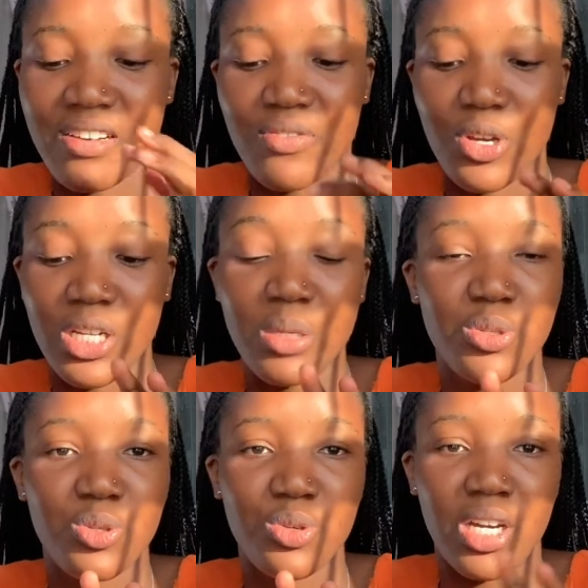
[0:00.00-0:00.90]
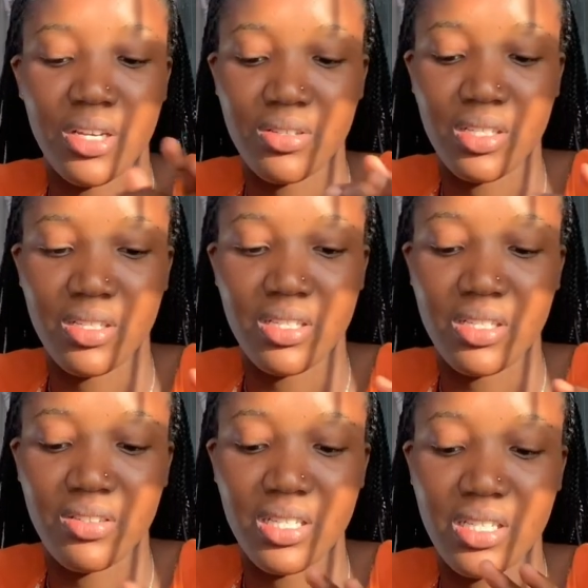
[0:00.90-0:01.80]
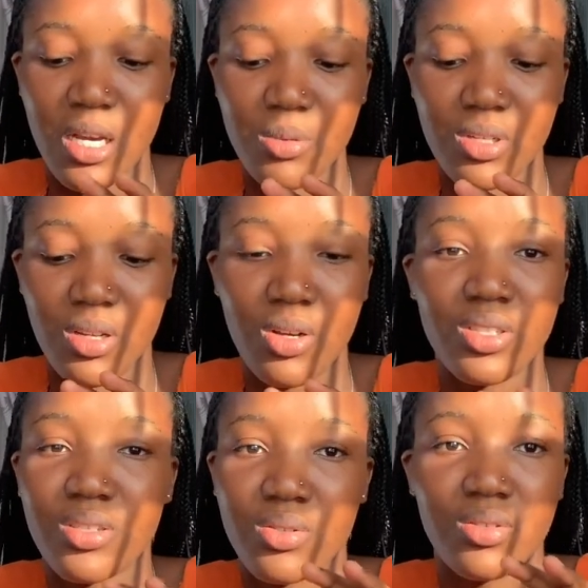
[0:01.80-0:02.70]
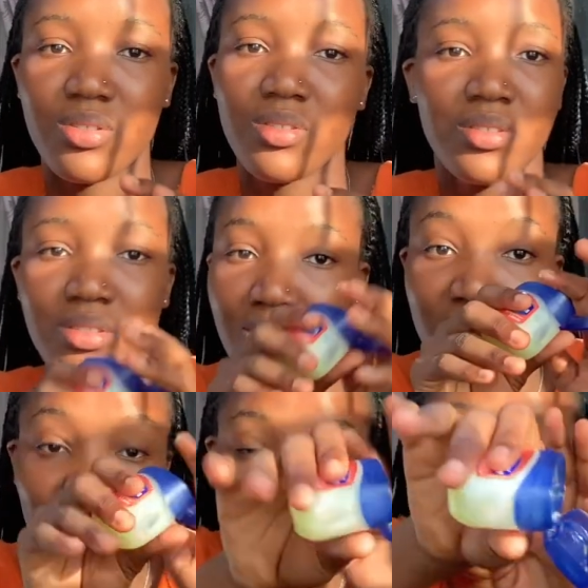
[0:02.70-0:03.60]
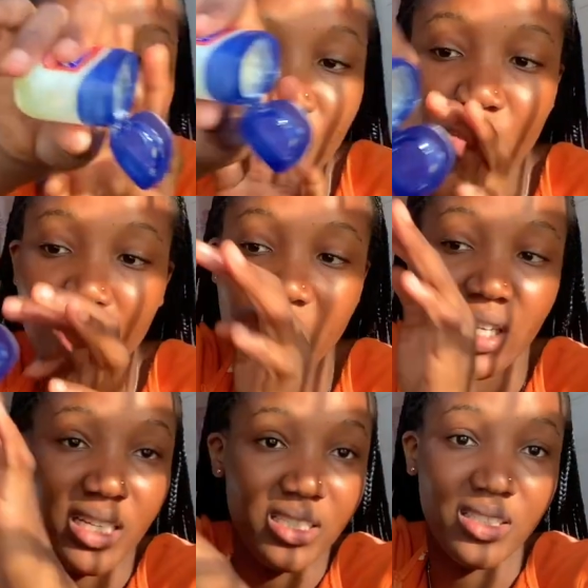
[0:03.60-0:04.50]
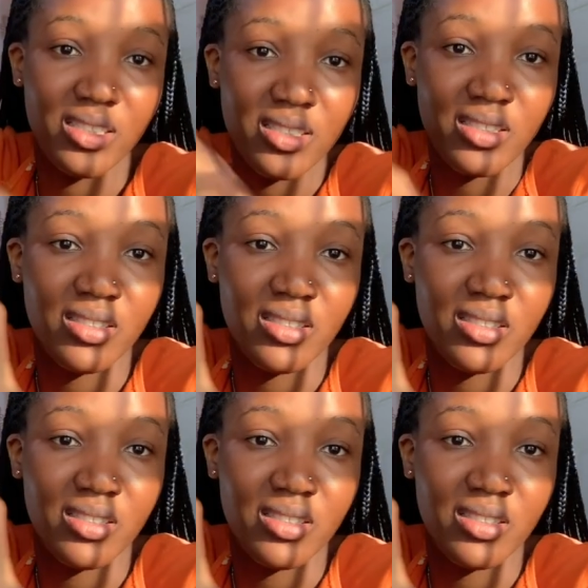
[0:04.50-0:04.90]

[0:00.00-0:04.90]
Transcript: for your lips too, you can use it. It helps a lot. So just put it on your body like this.